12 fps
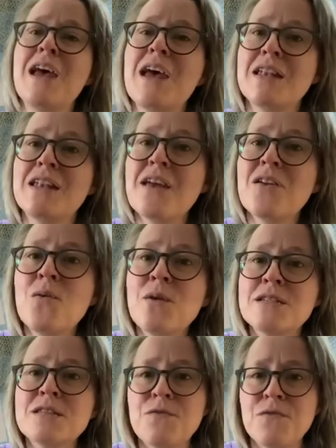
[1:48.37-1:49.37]
Not
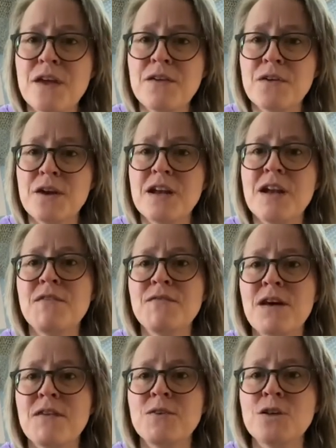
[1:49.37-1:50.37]
always the favorite of
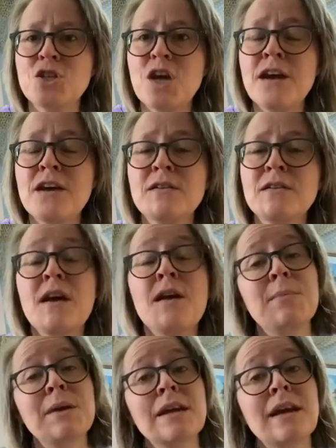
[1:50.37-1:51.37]
every child,
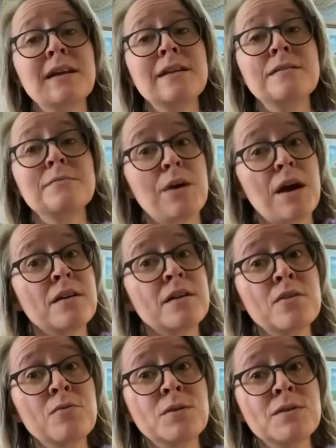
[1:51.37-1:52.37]
but again, part of
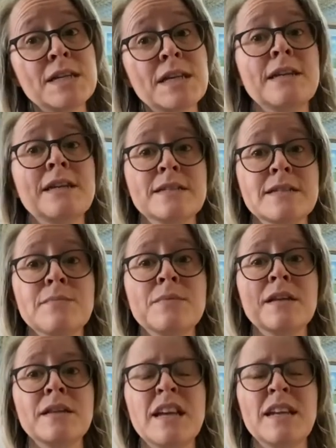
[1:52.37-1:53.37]
the routine and
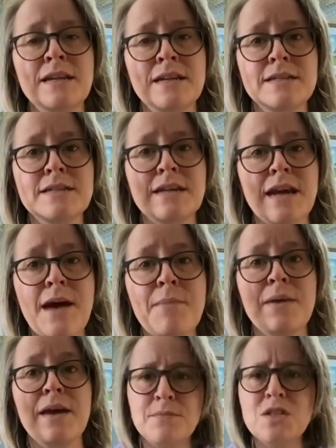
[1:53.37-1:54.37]
something that needs to
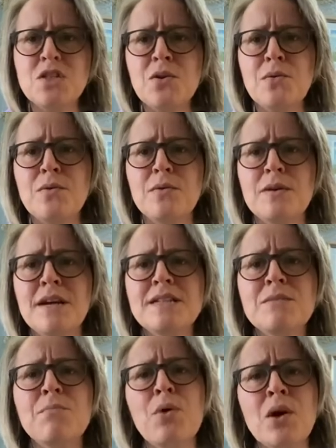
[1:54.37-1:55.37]
happen. So as
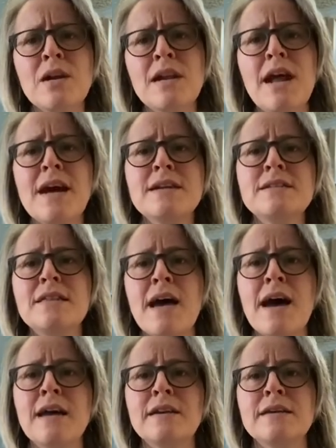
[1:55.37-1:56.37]
important as
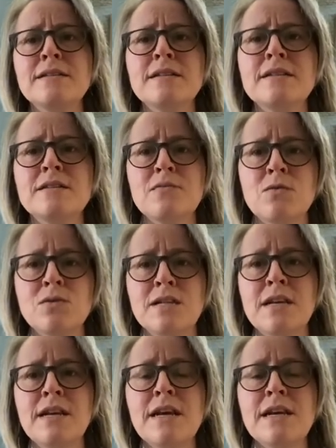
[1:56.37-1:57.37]
that consistent
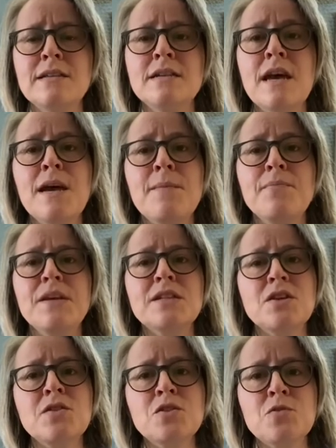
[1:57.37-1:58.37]
routine is, it's
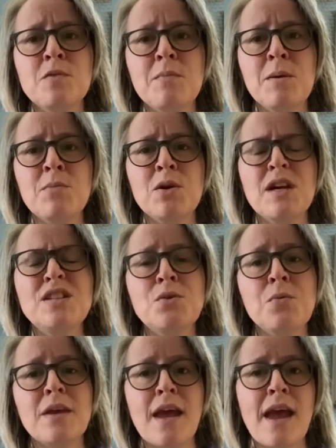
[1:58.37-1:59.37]
also to remember it's
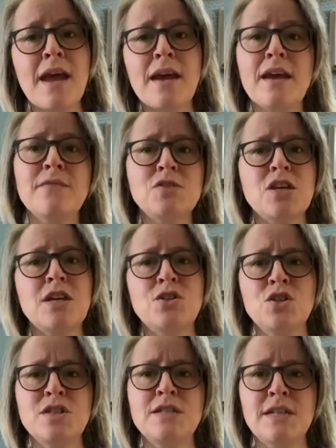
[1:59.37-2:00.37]
okay if
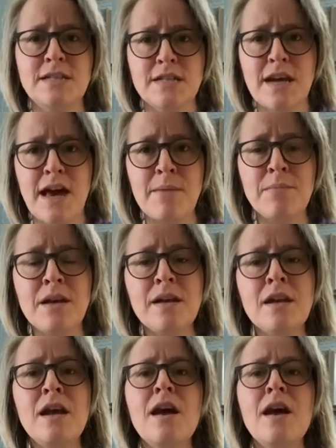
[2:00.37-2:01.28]
changes need to happen.